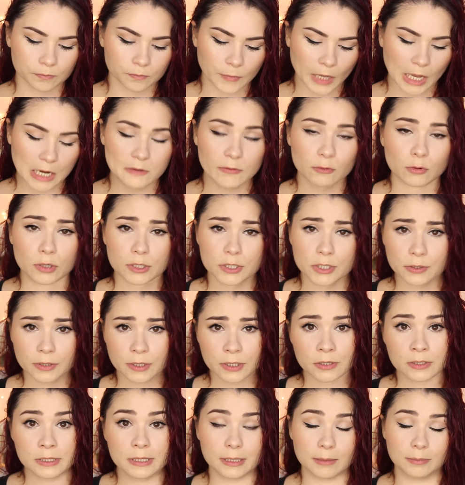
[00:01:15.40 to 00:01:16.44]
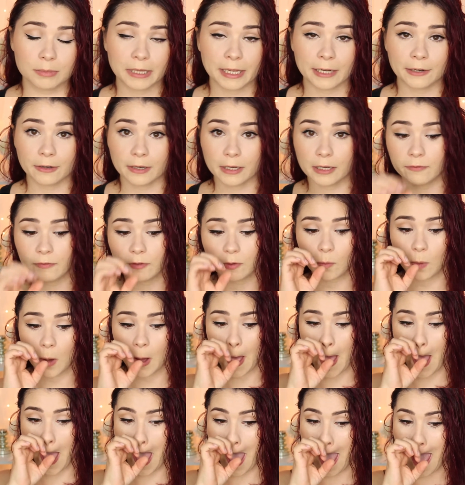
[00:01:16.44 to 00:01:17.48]
and of course you can use lip liner if you
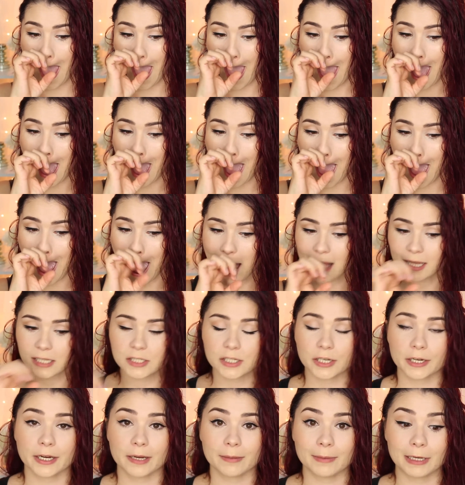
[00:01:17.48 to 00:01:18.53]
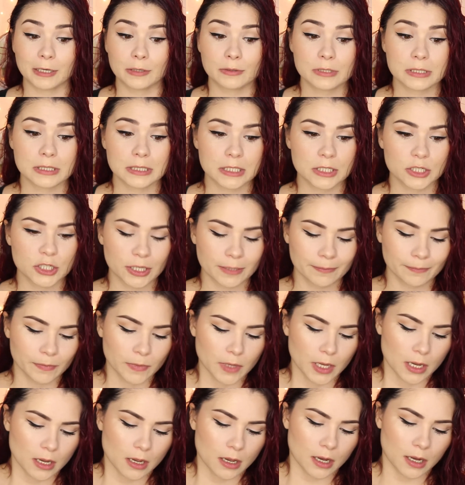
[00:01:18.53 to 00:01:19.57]
want sorry my nose is itchy
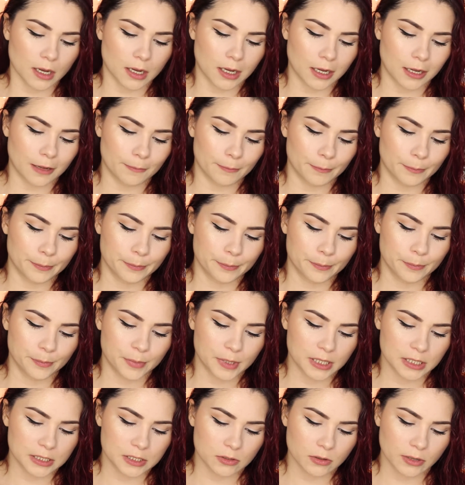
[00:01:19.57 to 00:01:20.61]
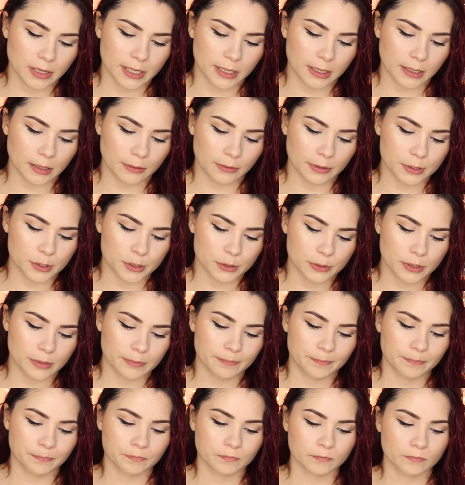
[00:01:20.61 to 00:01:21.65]
um, but let's go ahead and get right to
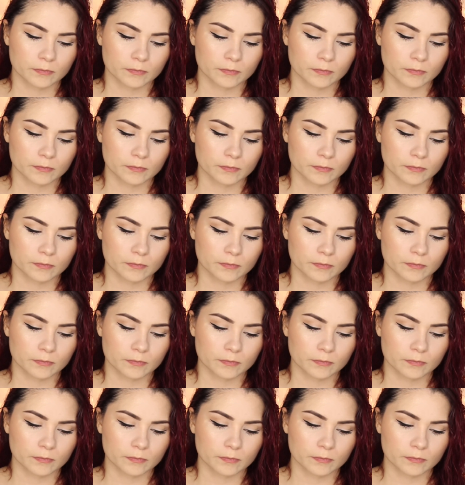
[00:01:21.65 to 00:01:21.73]
it